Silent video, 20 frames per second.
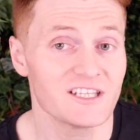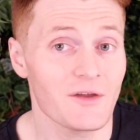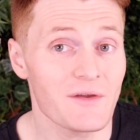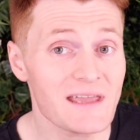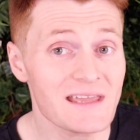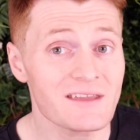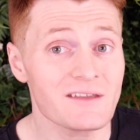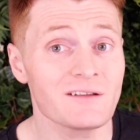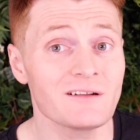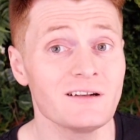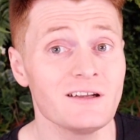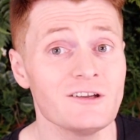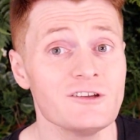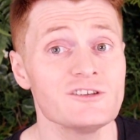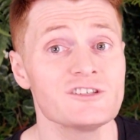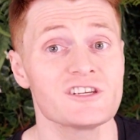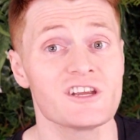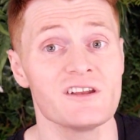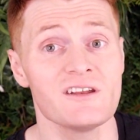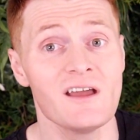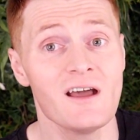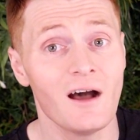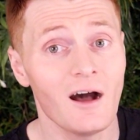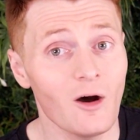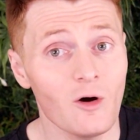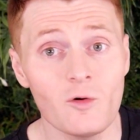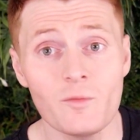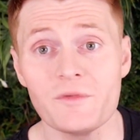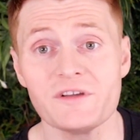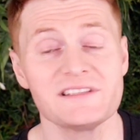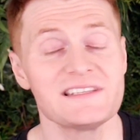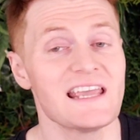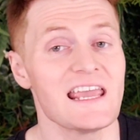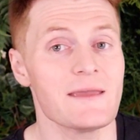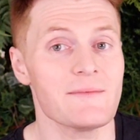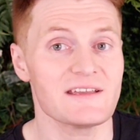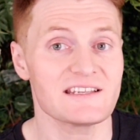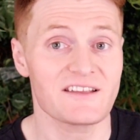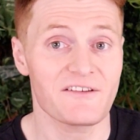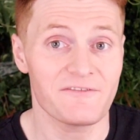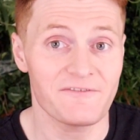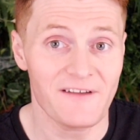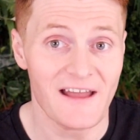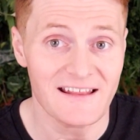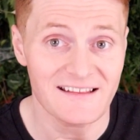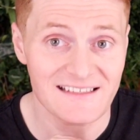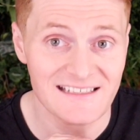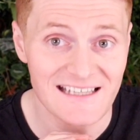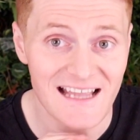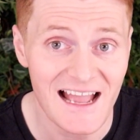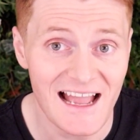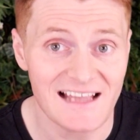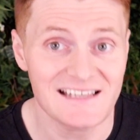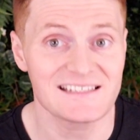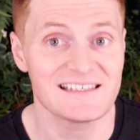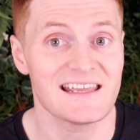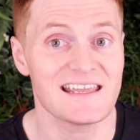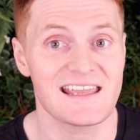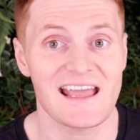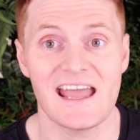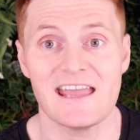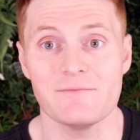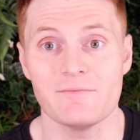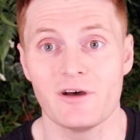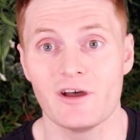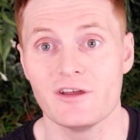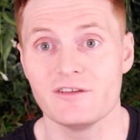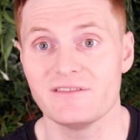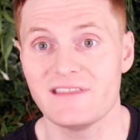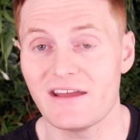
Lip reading: in conclusion, Ultimate Team is a fantastic game mode.